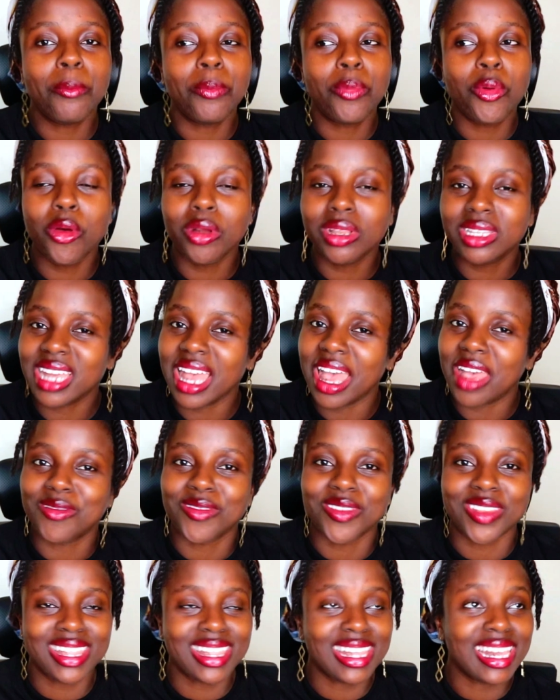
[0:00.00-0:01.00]
put
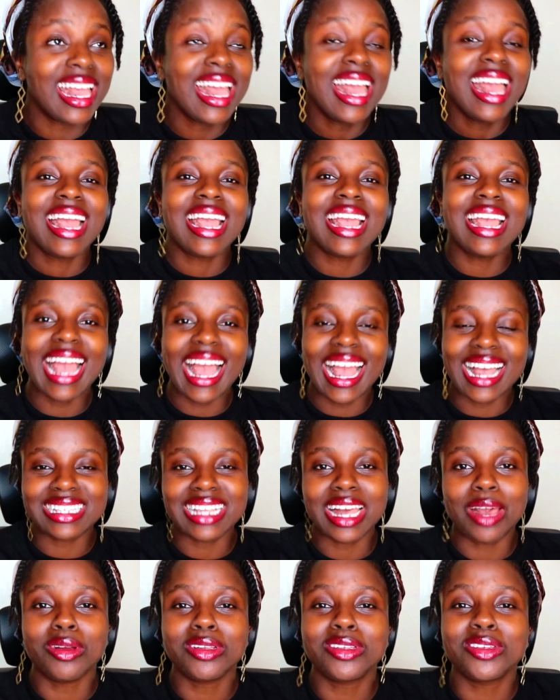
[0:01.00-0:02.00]
everything. Guys,
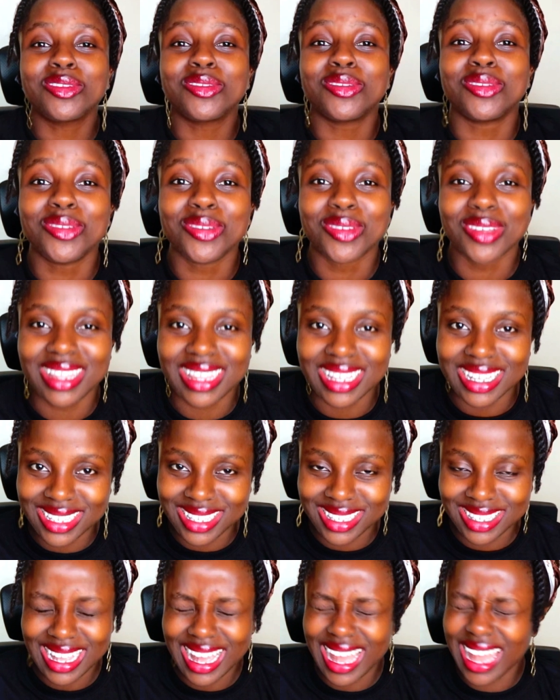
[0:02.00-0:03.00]
I want you to do
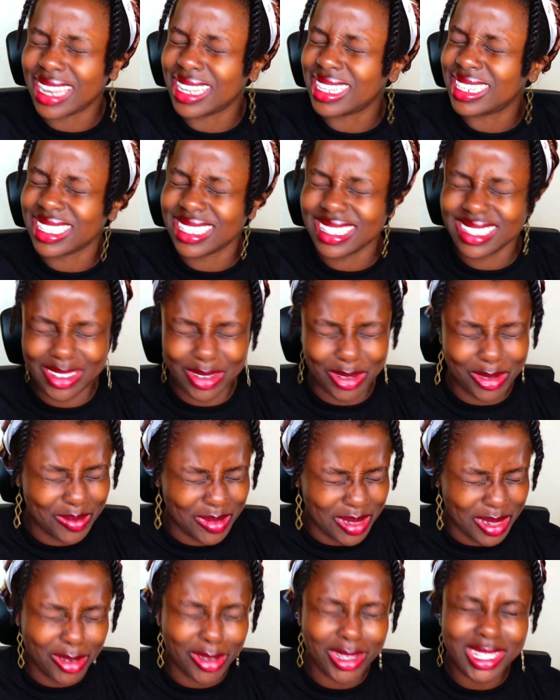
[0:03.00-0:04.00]
this and just tell
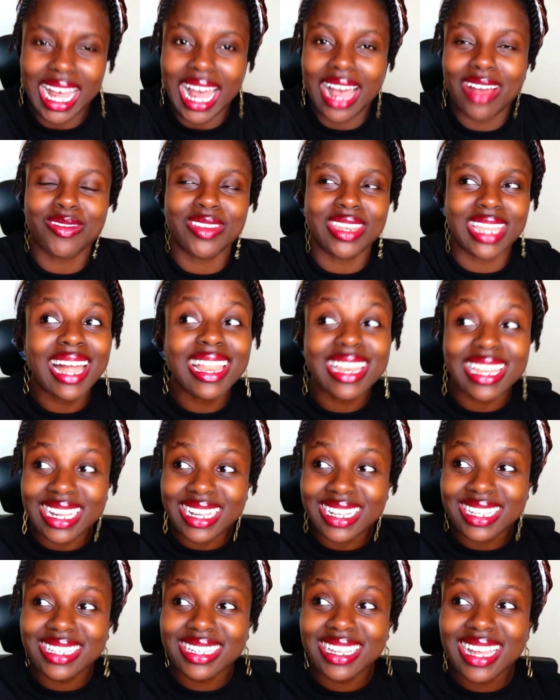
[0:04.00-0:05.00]
me, because I've done
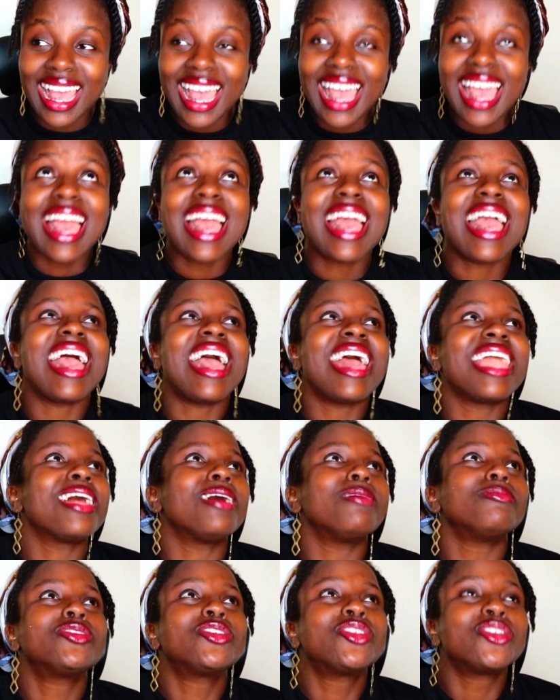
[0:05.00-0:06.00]
it and
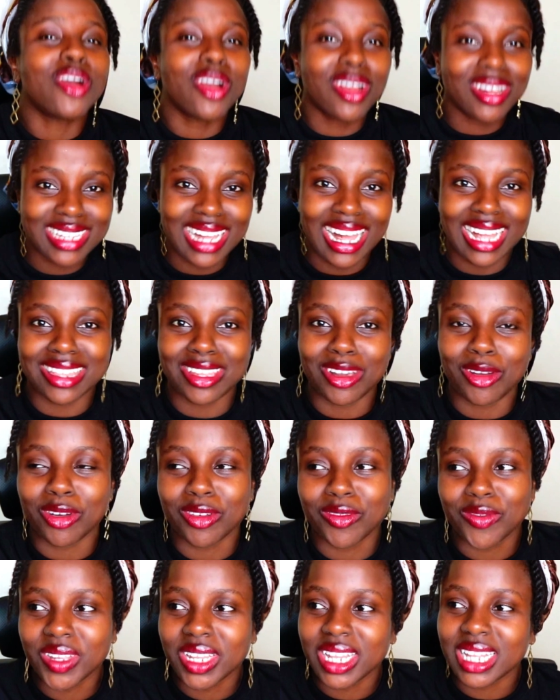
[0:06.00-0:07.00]
I'm shocked at the
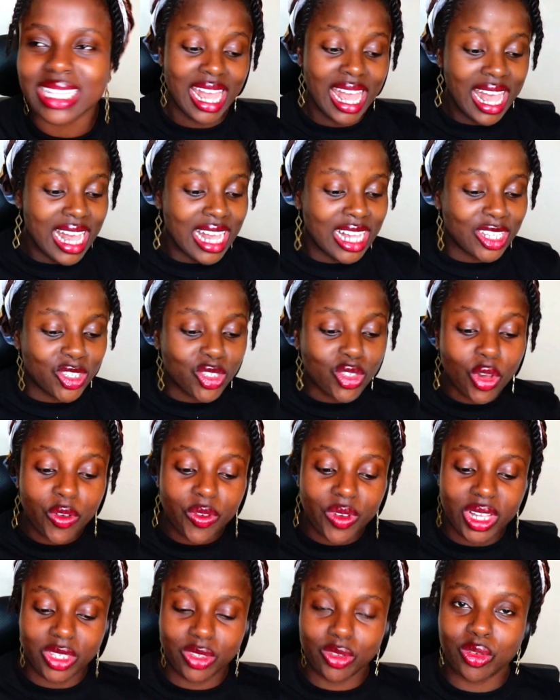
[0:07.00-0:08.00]
confidence. So
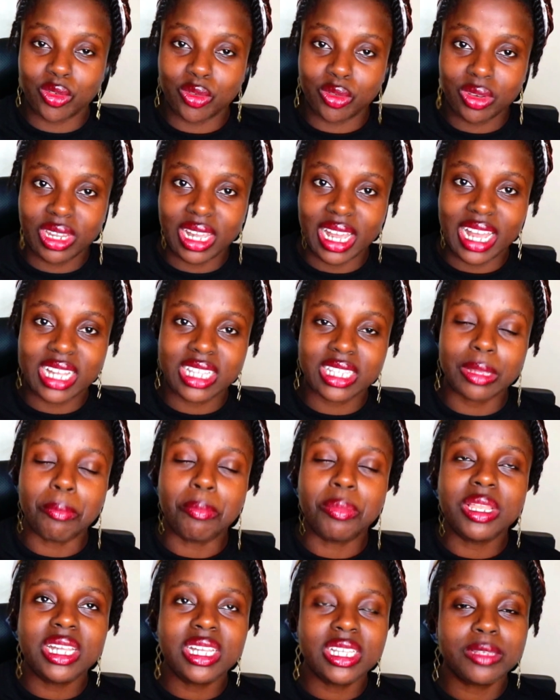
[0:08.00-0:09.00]
far, so good, guys.
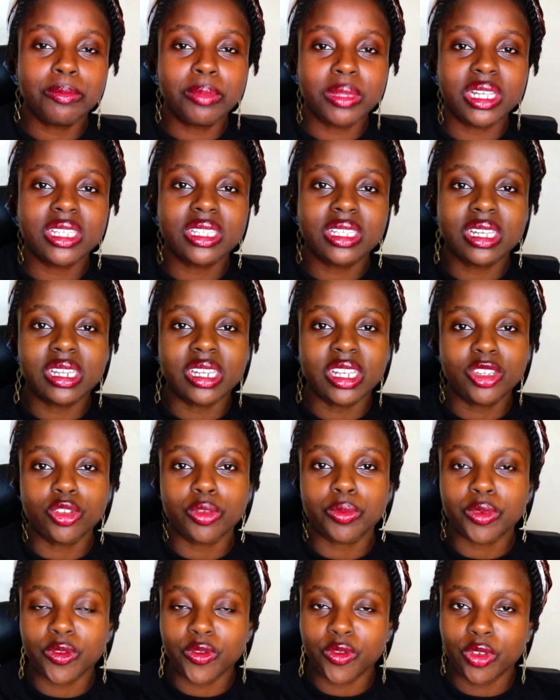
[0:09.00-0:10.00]
Please, please create
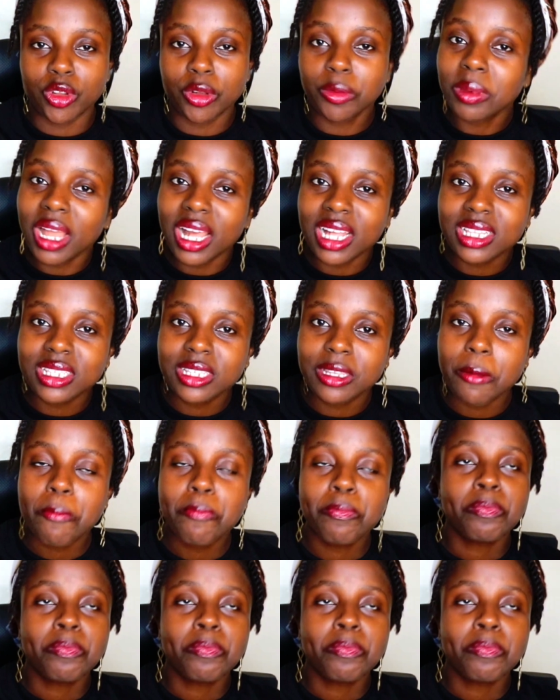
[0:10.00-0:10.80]
your portfolio plans.